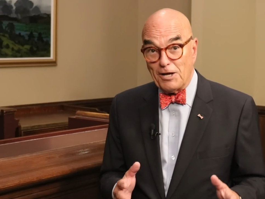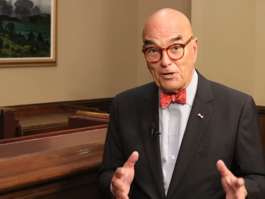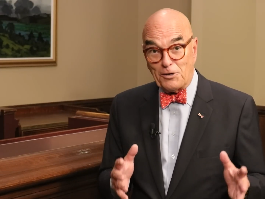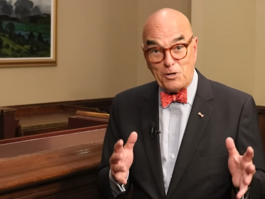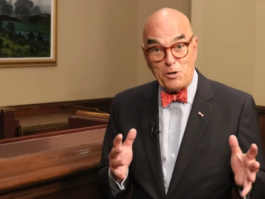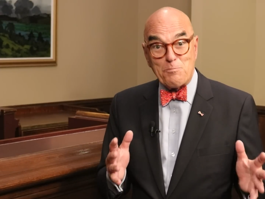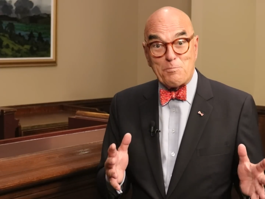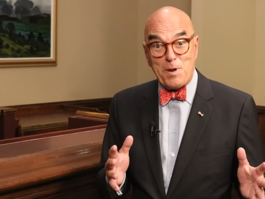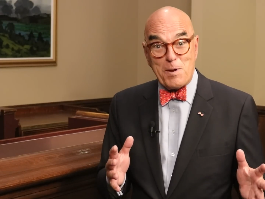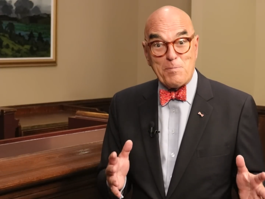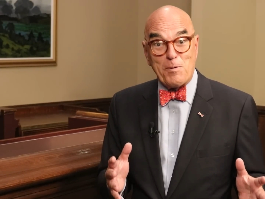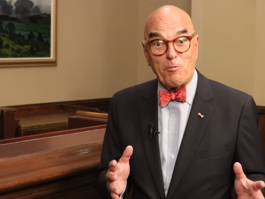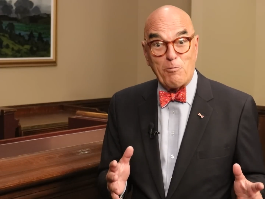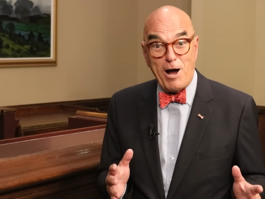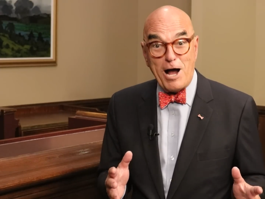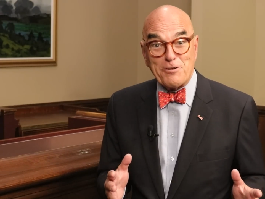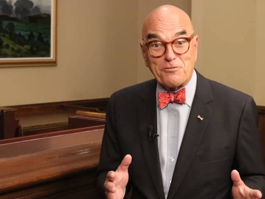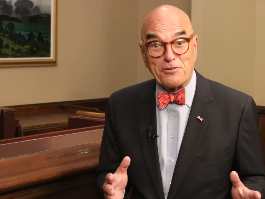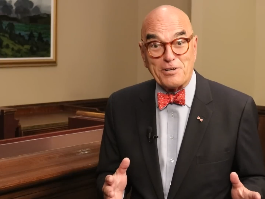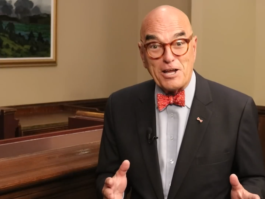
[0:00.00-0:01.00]
good people
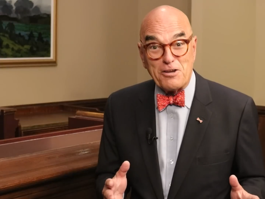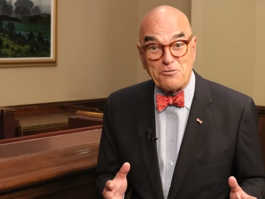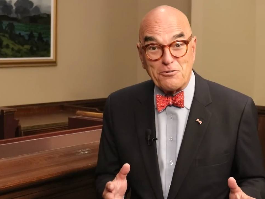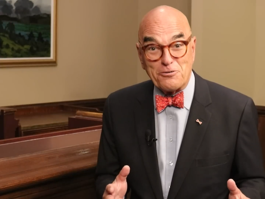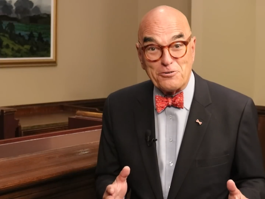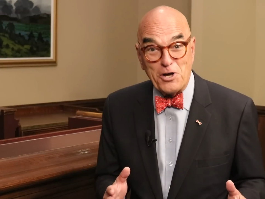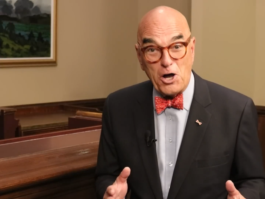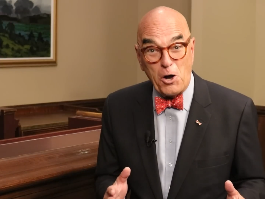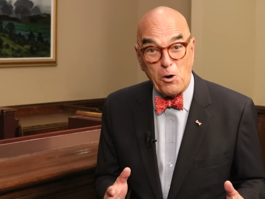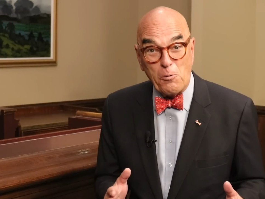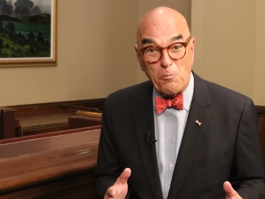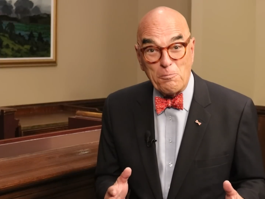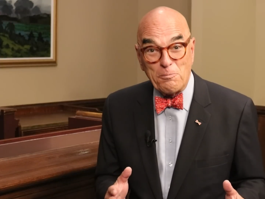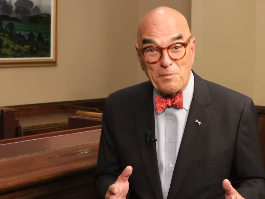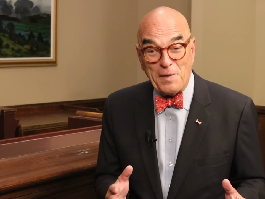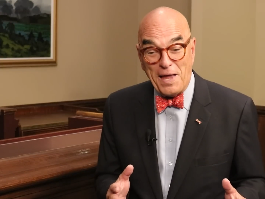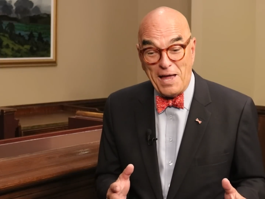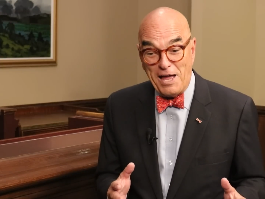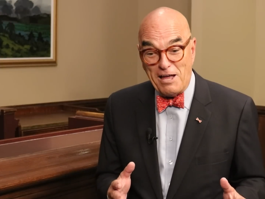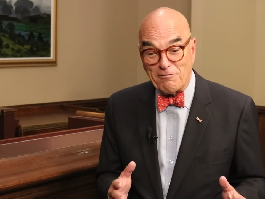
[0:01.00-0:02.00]
watch it, as you know,
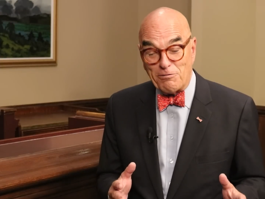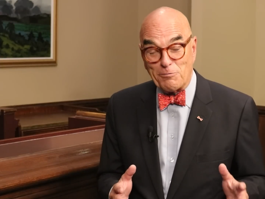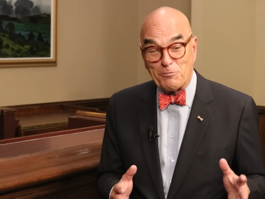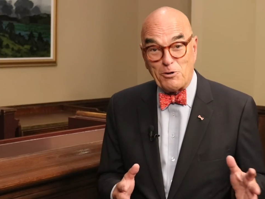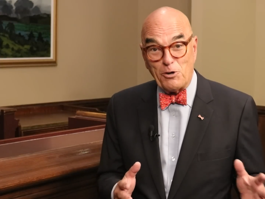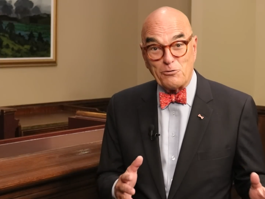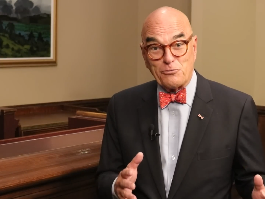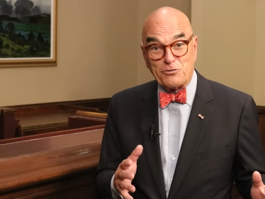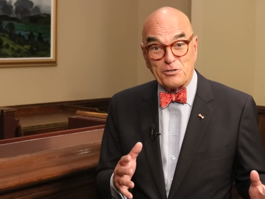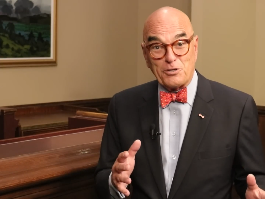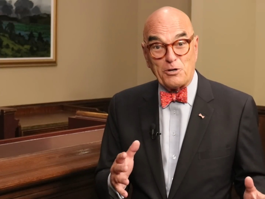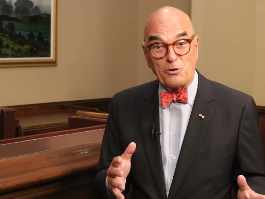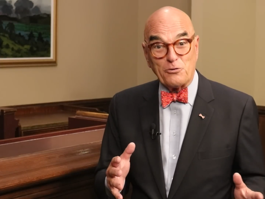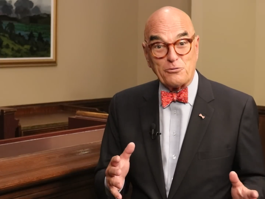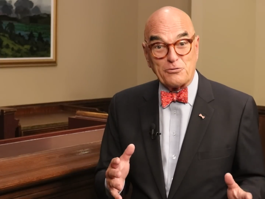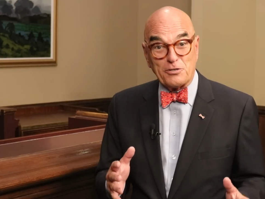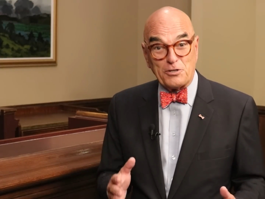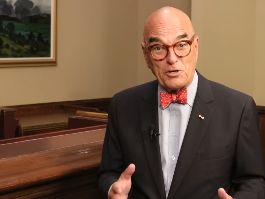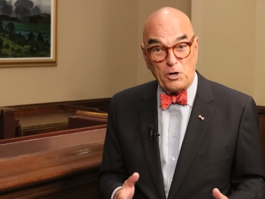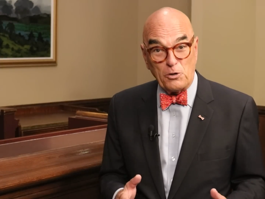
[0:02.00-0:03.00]
from coast to
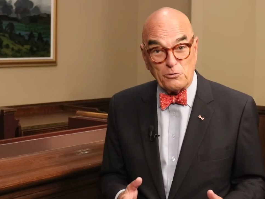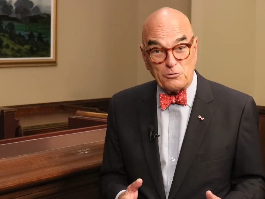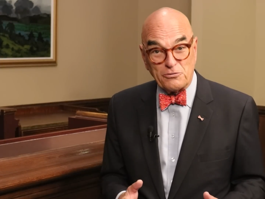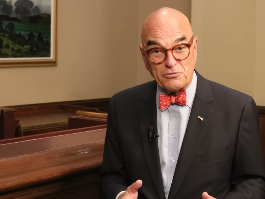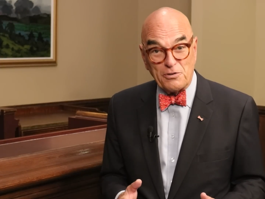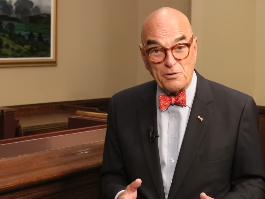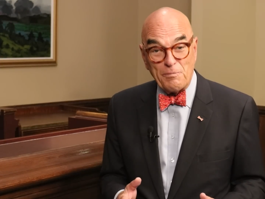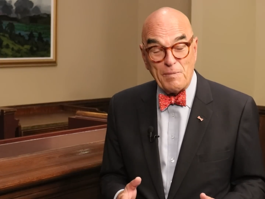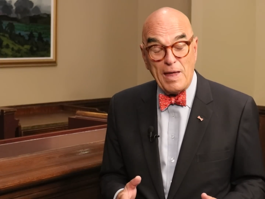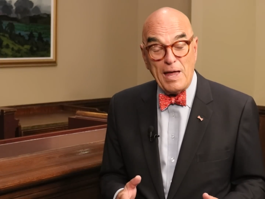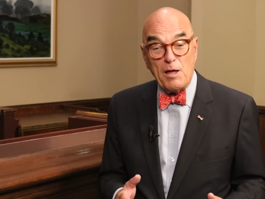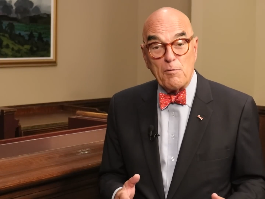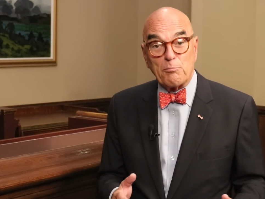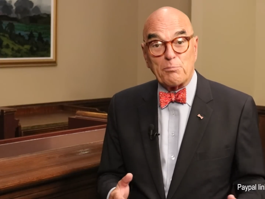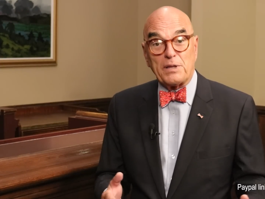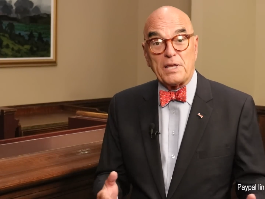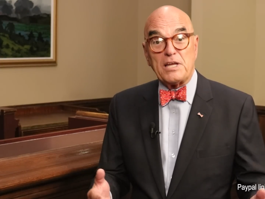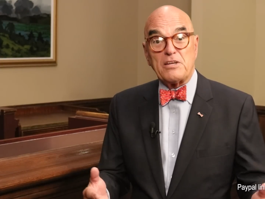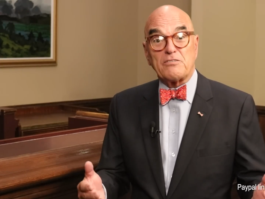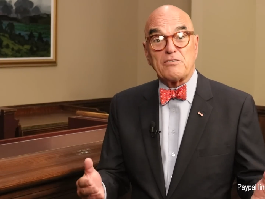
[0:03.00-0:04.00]
coast to coast.
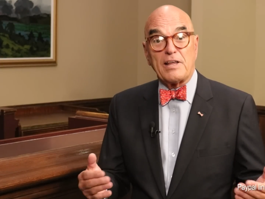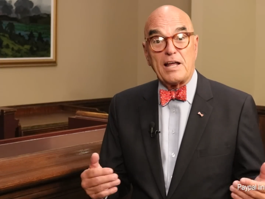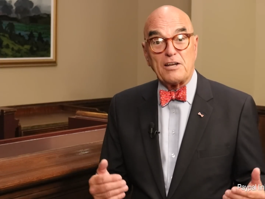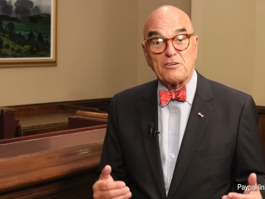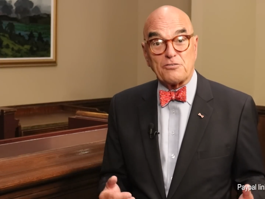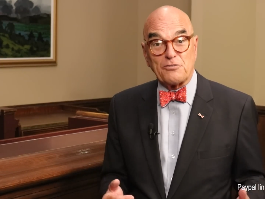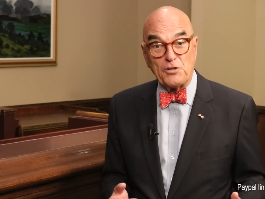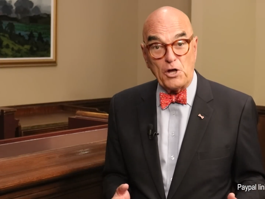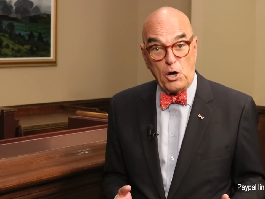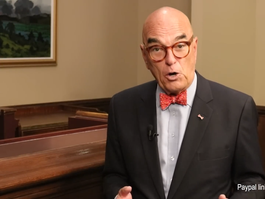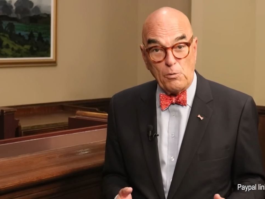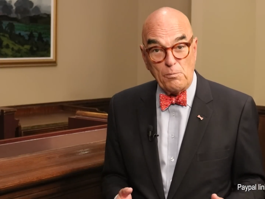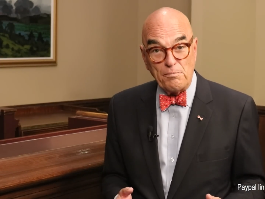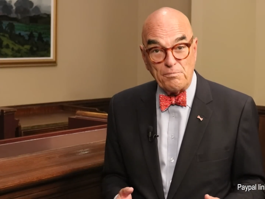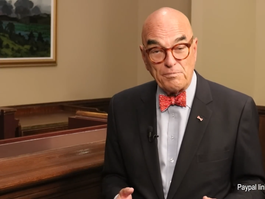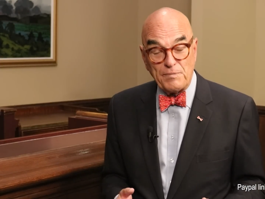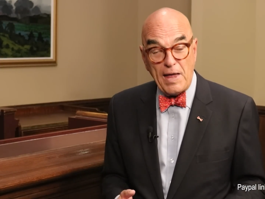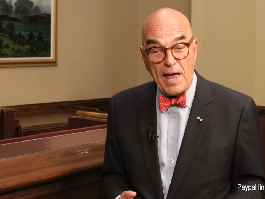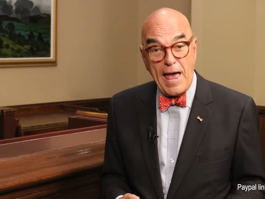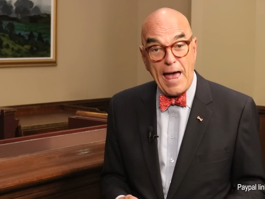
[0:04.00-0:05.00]
Please let us know.
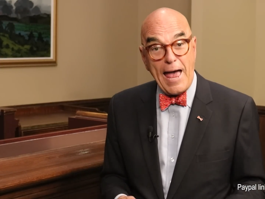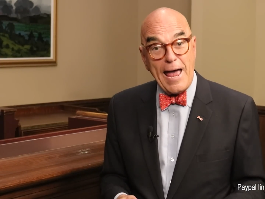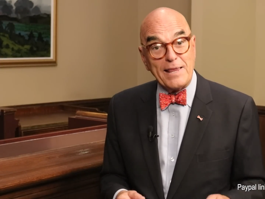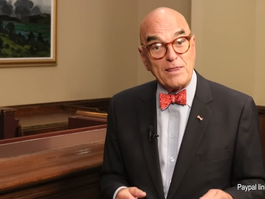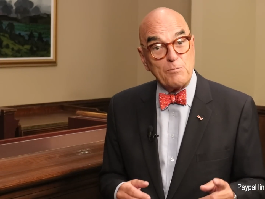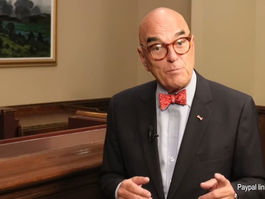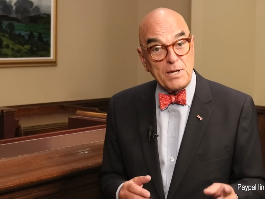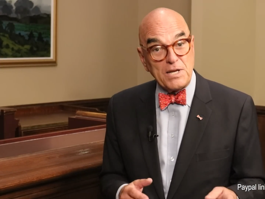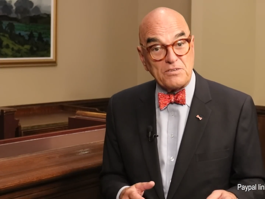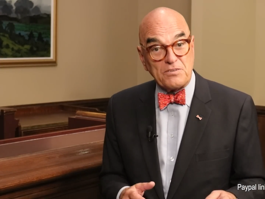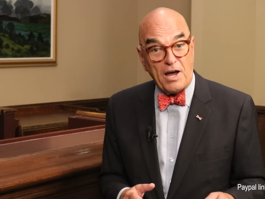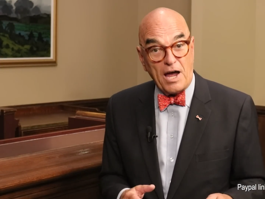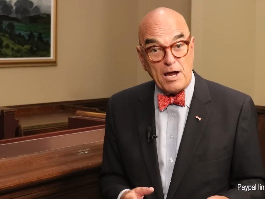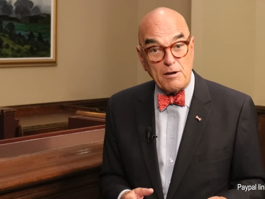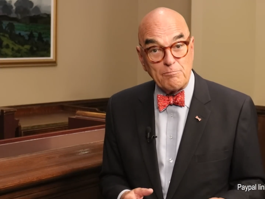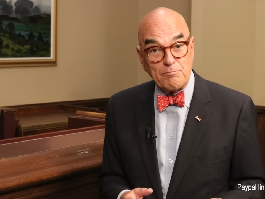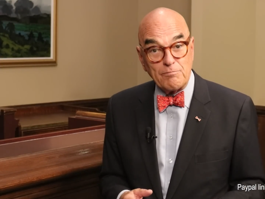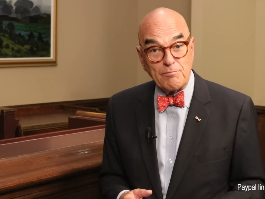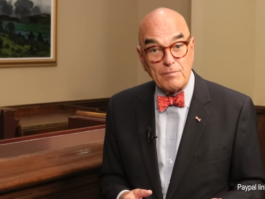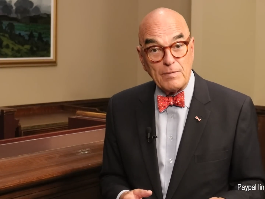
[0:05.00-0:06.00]
And in the
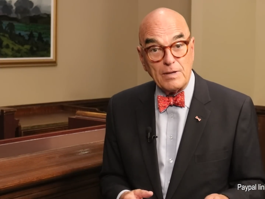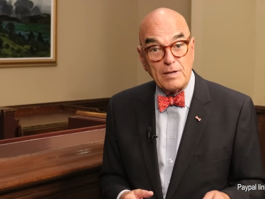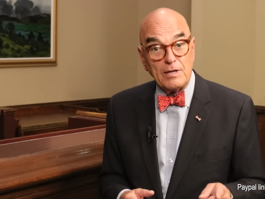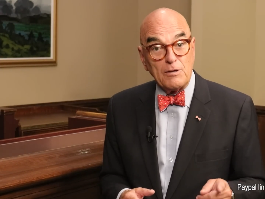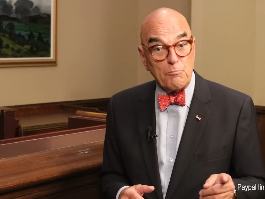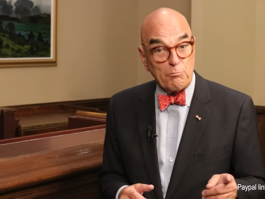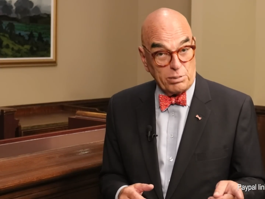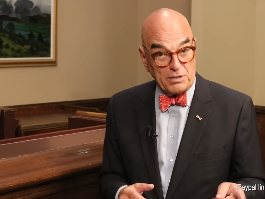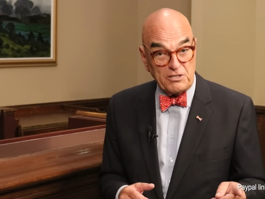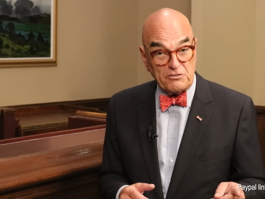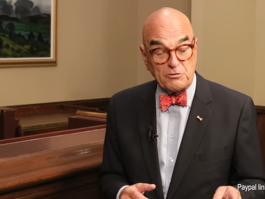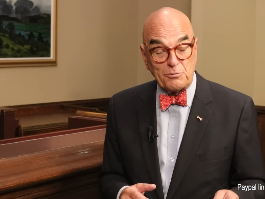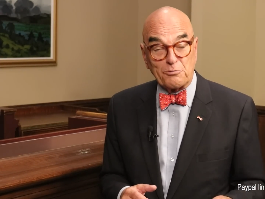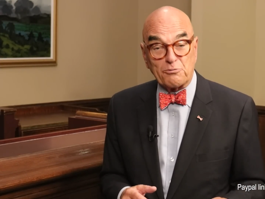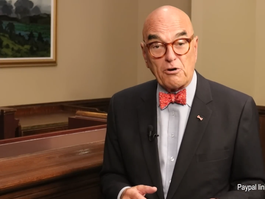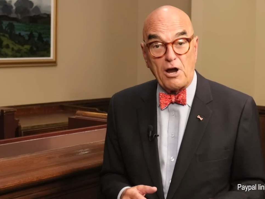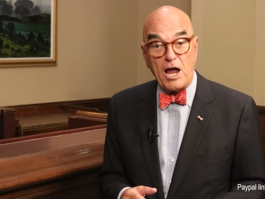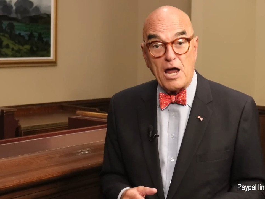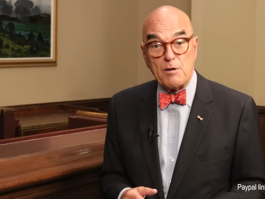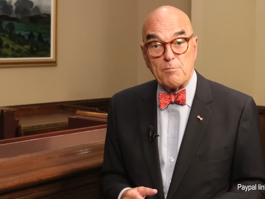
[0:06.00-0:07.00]
meantime, please
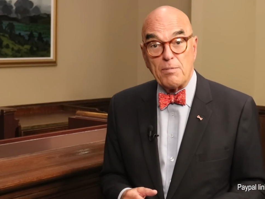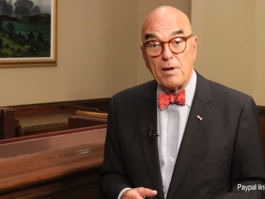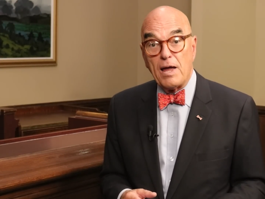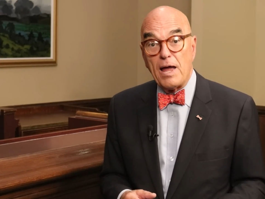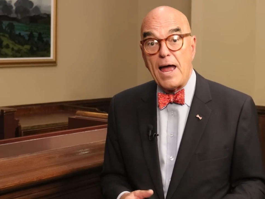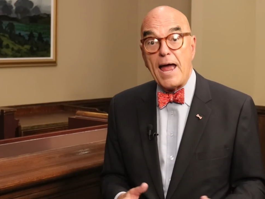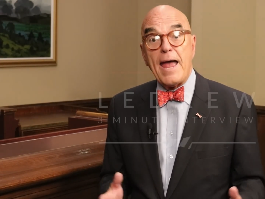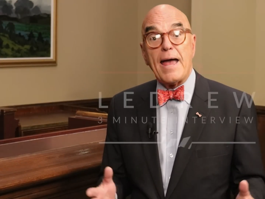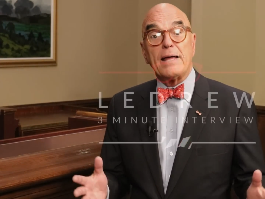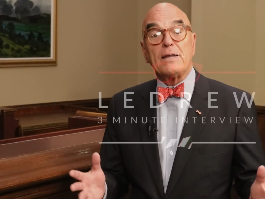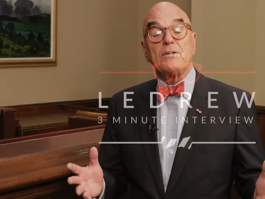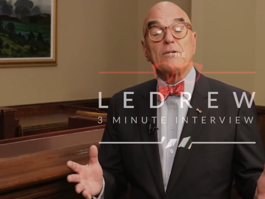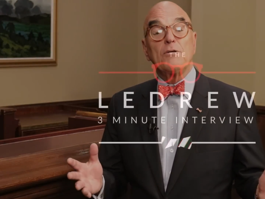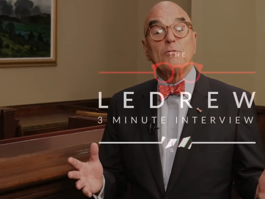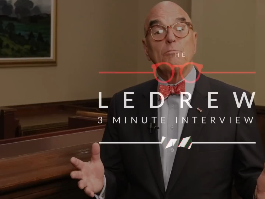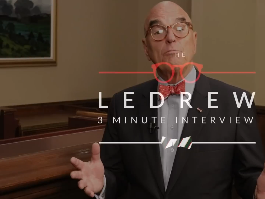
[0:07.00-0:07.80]
subscribe and